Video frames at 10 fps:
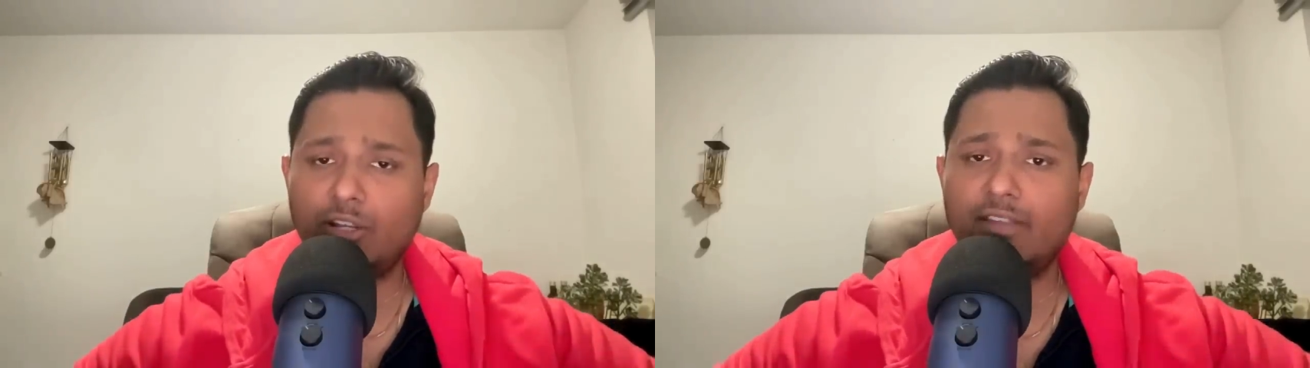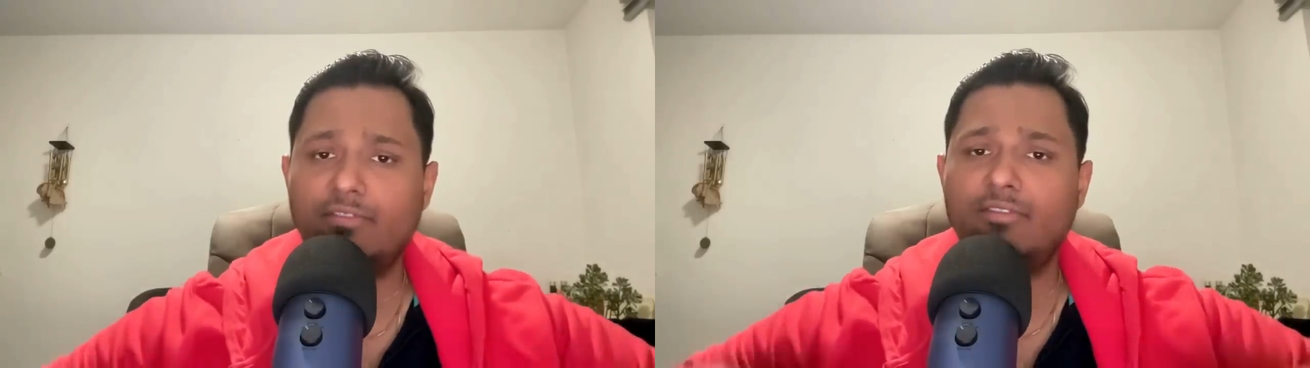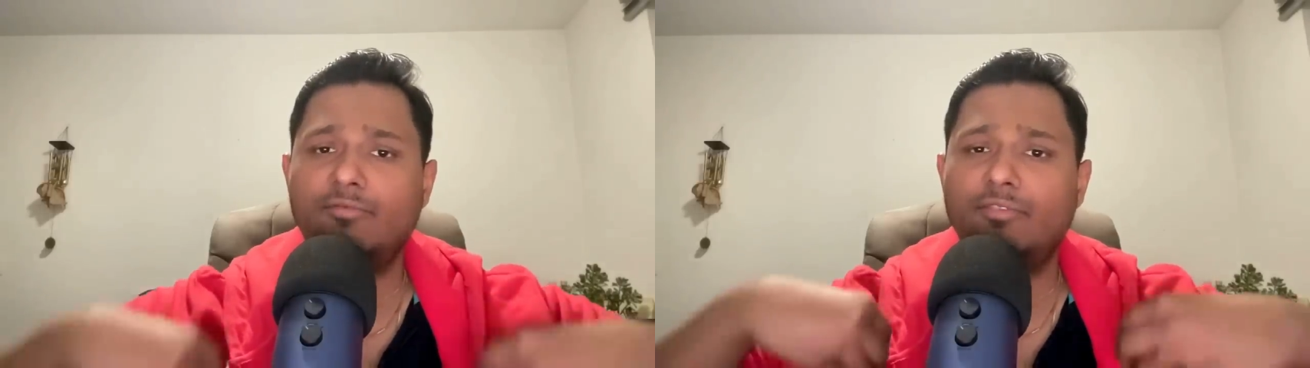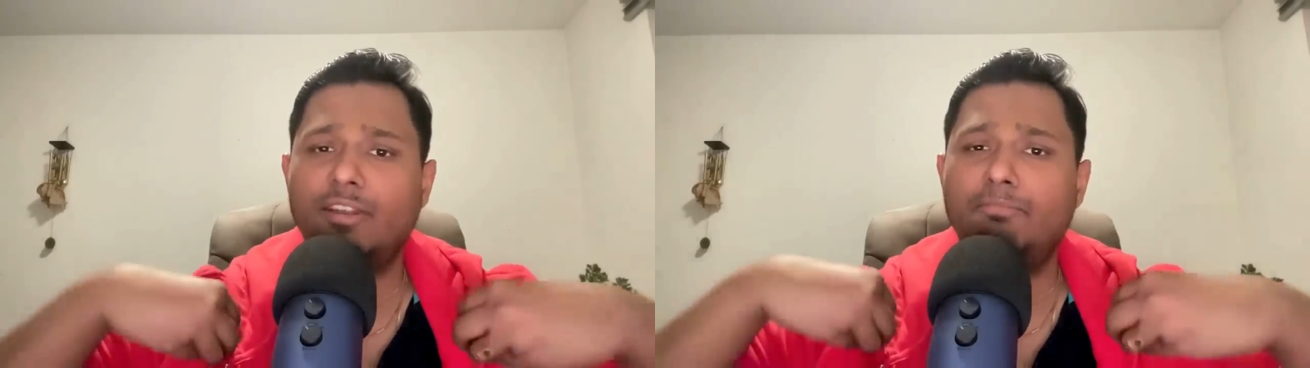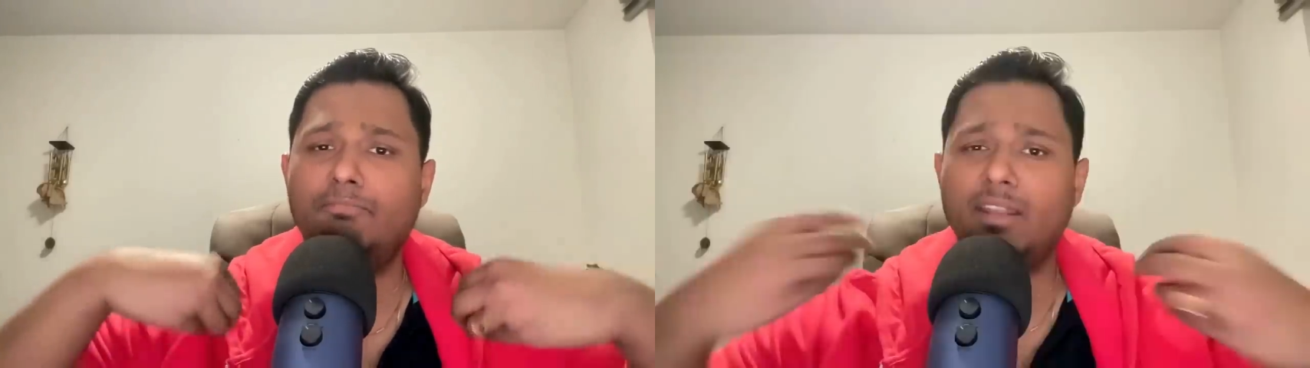life
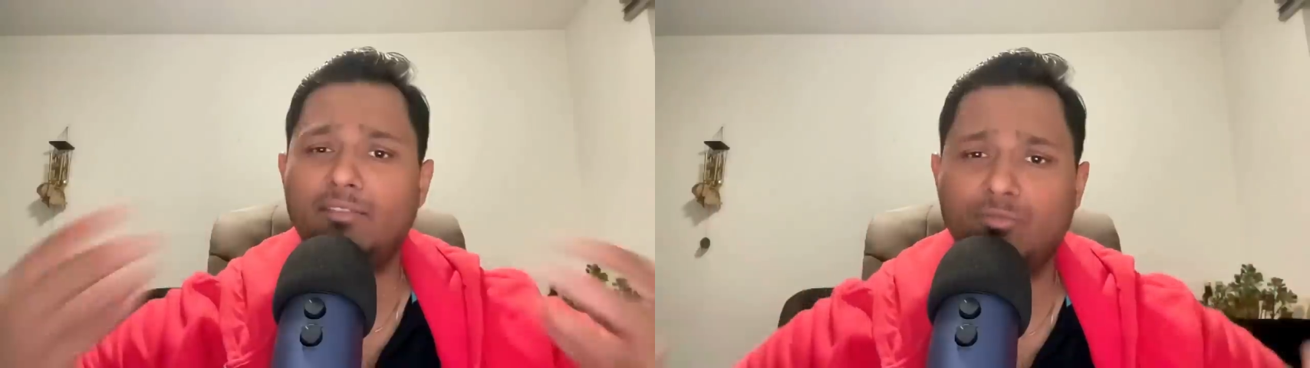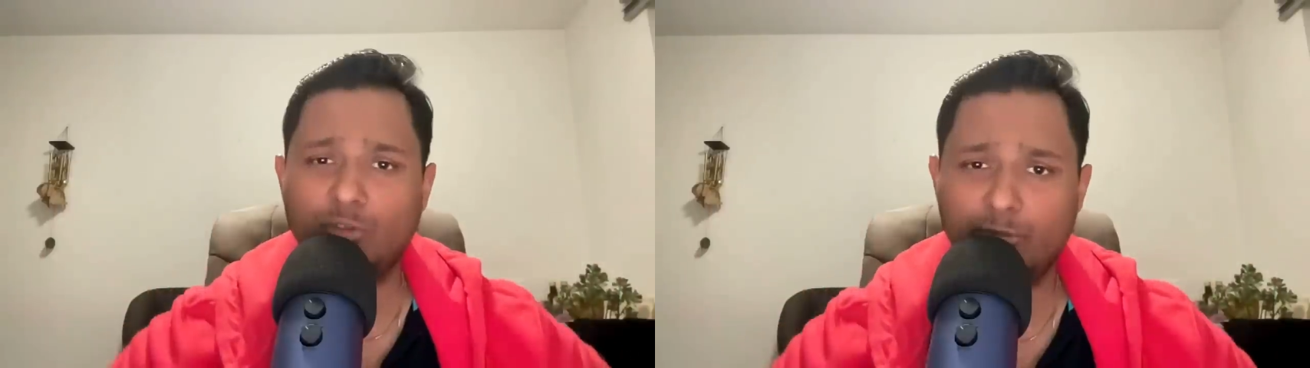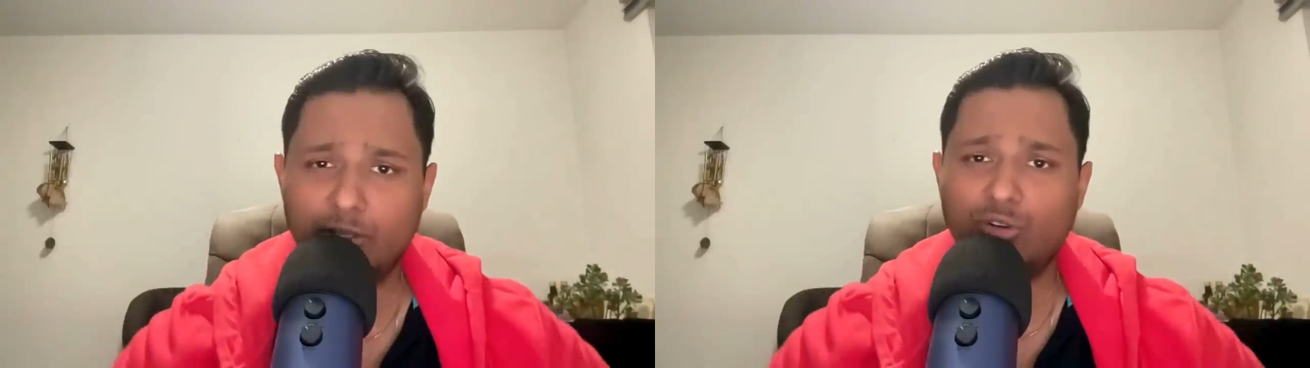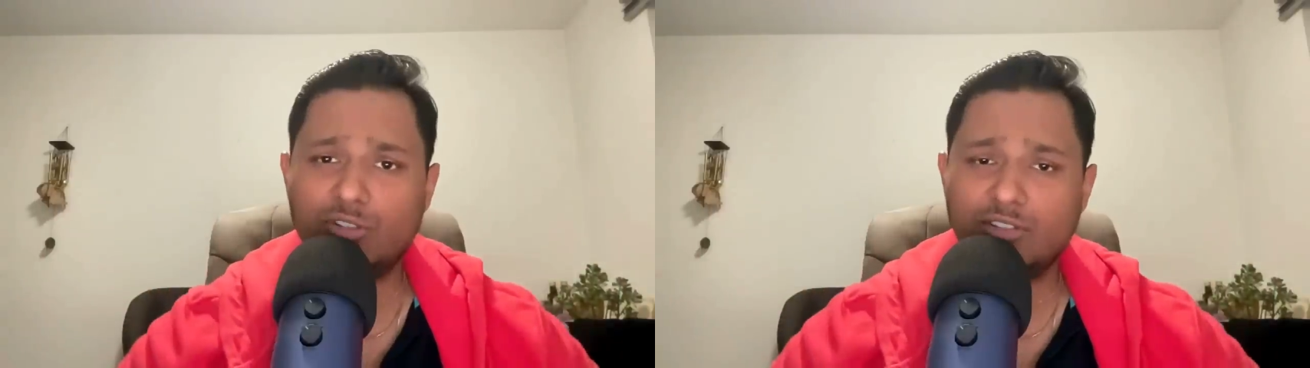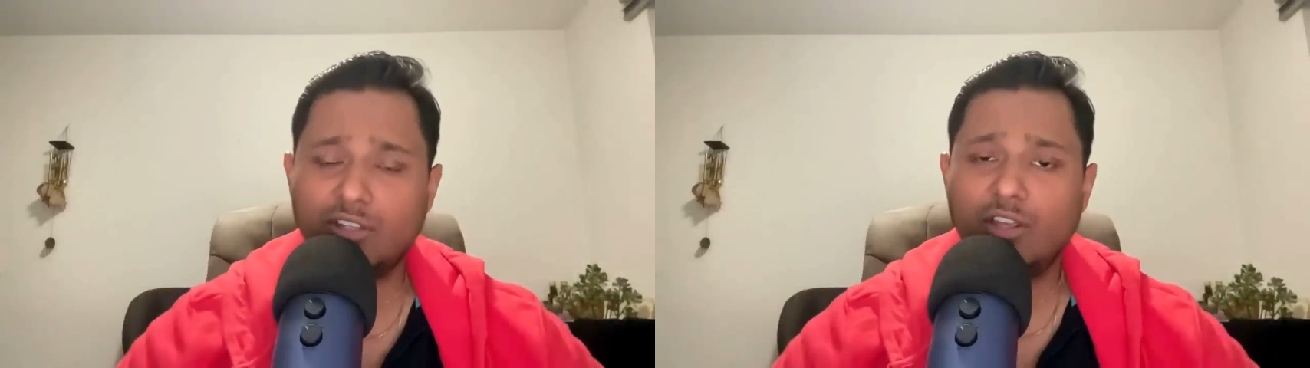very painful because